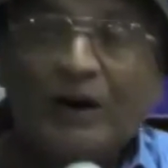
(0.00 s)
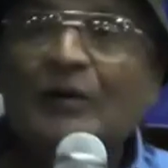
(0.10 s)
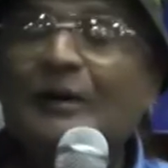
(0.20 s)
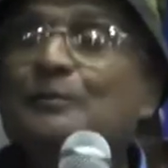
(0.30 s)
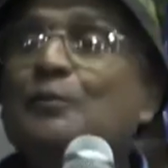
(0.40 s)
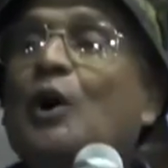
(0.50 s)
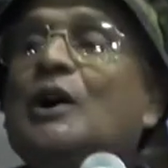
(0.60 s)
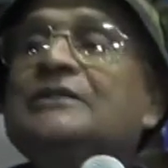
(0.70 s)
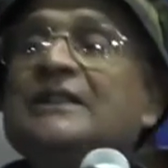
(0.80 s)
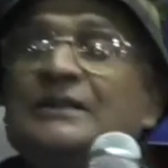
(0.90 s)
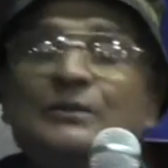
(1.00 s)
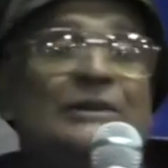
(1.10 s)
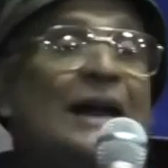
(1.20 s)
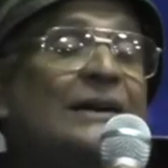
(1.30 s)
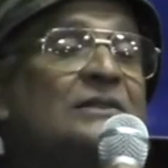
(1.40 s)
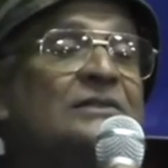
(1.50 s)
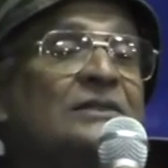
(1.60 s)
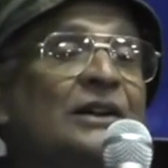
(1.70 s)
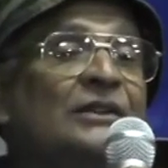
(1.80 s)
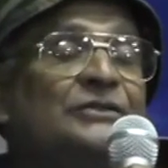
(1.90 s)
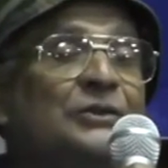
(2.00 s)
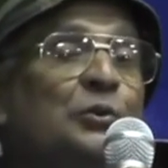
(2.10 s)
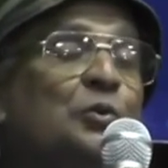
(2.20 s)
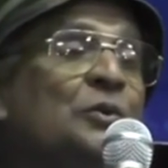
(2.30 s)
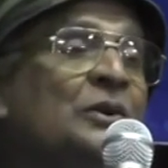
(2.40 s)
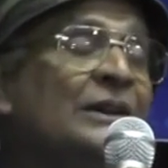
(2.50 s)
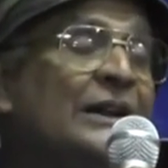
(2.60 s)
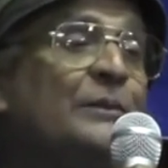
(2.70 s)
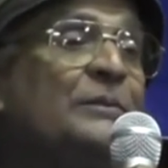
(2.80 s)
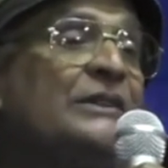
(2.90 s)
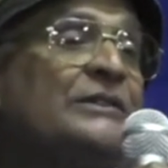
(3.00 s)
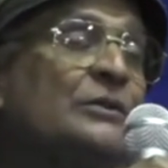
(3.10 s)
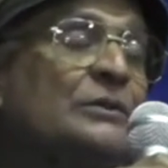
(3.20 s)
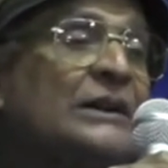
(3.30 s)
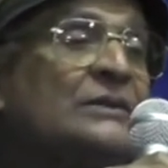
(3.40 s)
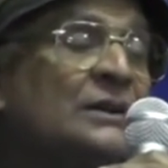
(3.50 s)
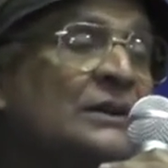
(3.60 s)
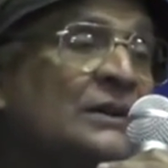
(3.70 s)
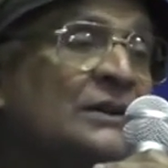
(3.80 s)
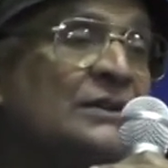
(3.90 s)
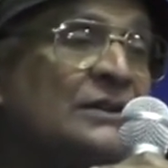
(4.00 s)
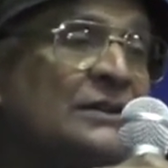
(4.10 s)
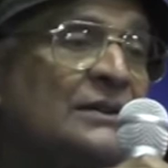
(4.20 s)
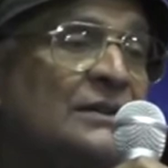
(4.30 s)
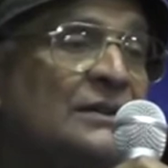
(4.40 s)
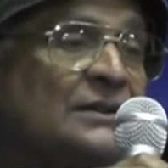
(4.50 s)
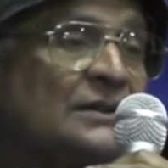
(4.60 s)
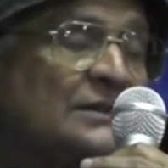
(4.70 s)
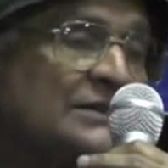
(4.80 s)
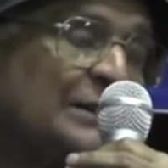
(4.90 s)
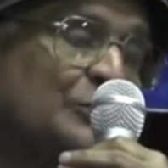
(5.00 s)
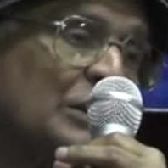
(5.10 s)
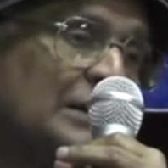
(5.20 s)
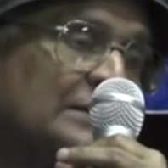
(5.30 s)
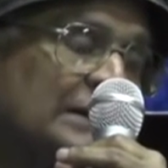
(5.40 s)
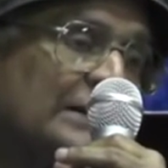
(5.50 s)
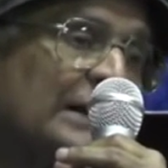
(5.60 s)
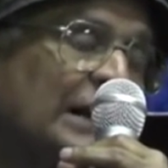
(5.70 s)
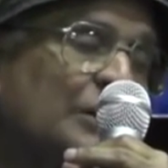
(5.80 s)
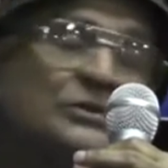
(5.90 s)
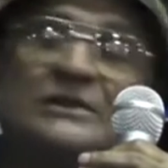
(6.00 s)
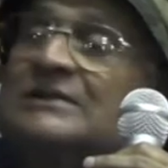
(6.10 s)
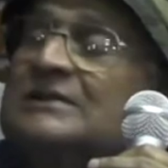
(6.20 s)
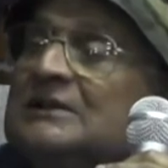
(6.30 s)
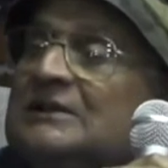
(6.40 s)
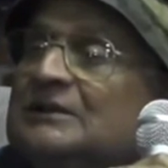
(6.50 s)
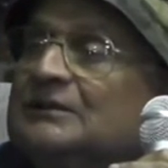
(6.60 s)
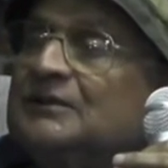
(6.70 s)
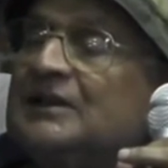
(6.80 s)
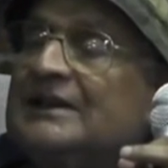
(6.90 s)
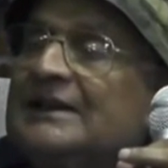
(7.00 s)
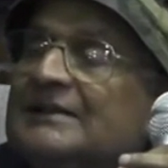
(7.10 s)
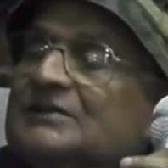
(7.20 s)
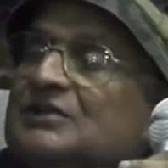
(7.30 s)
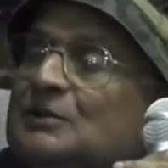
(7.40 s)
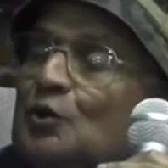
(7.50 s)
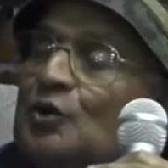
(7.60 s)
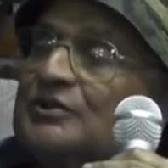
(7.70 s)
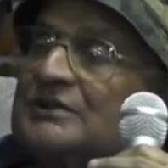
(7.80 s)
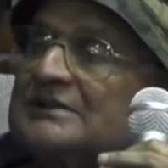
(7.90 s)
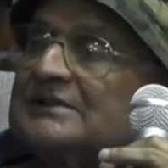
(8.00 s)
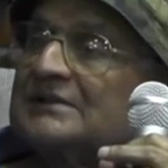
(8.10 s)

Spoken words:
our body reacts to a particular stimulus that arouses feelings, emotions.